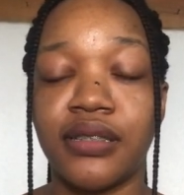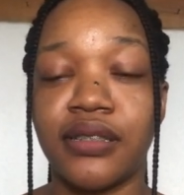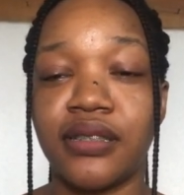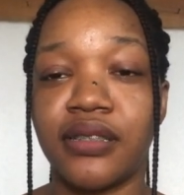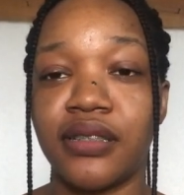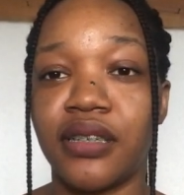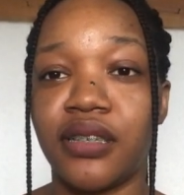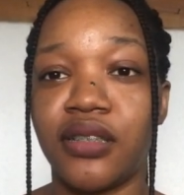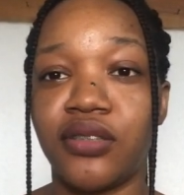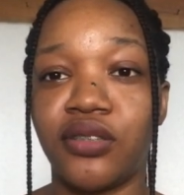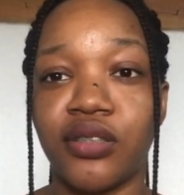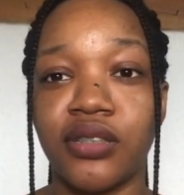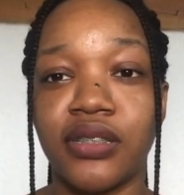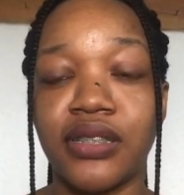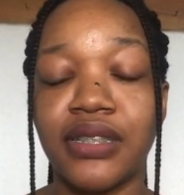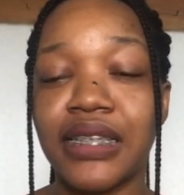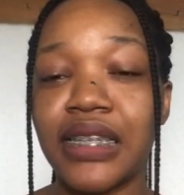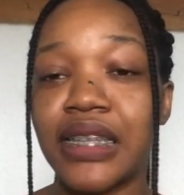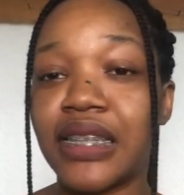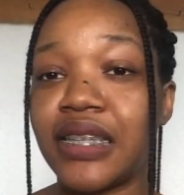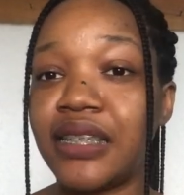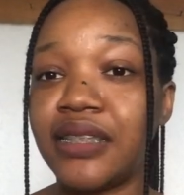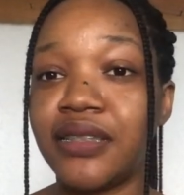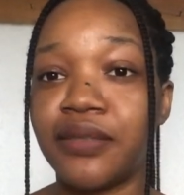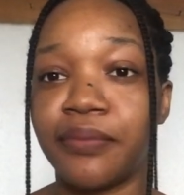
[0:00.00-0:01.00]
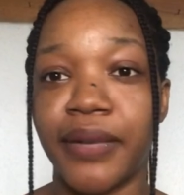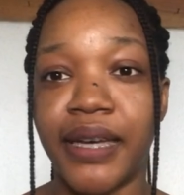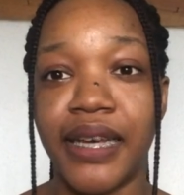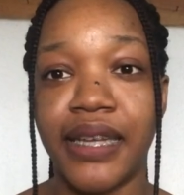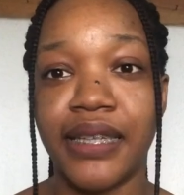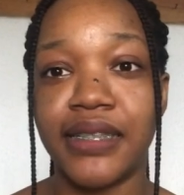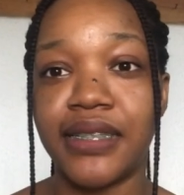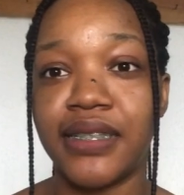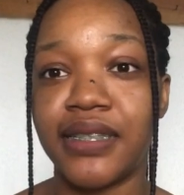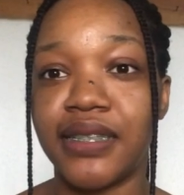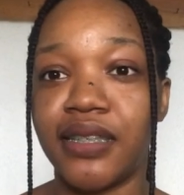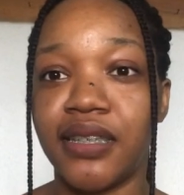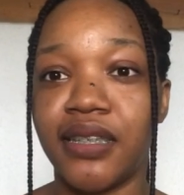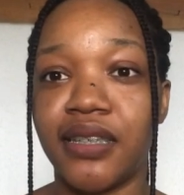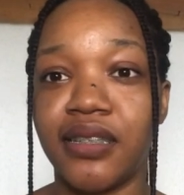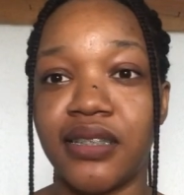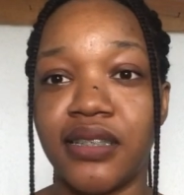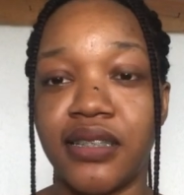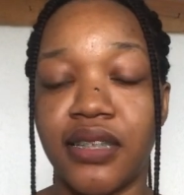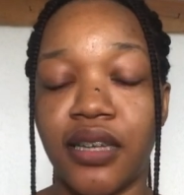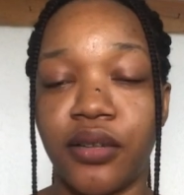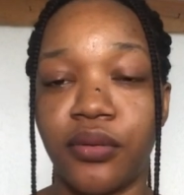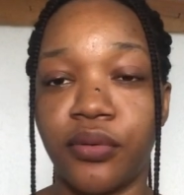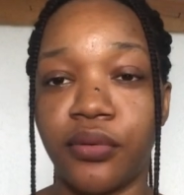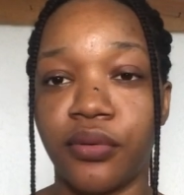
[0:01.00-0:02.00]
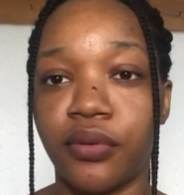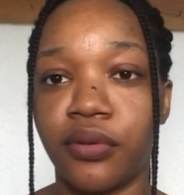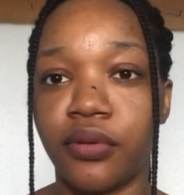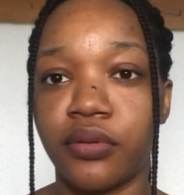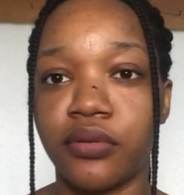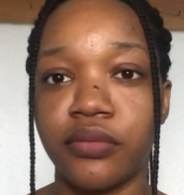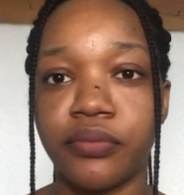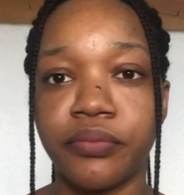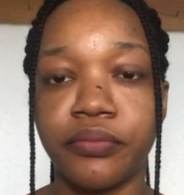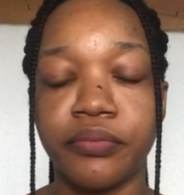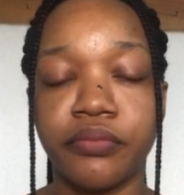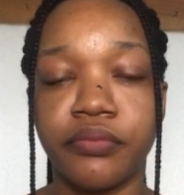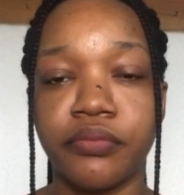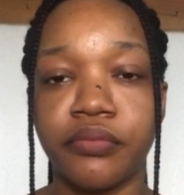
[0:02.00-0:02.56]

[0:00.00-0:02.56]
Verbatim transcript: they just cleaned my teeth and all